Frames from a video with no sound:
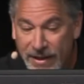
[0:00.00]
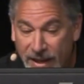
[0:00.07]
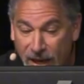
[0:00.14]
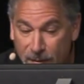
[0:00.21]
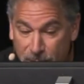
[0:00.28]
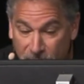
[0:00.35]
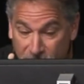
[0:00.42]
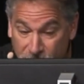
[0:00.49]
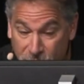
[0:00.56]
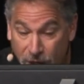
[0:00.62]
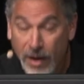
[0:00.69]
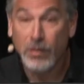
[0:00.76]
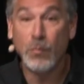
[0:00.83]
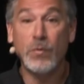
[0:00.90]
it gave me a
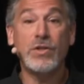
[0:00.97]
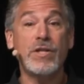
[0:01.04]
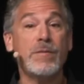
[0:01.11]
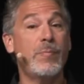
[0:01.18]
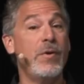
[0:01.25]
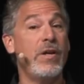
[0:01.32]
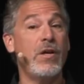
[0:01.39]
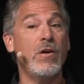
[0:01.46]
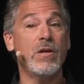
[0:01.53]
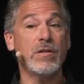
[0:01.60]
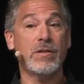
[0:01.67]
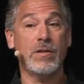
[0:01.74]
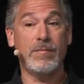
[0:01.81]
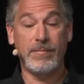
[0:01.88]
chart, which is pretty
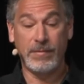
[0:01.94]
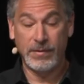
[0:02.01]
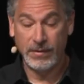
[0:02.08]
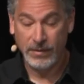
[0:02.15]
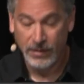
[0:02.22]
awesome.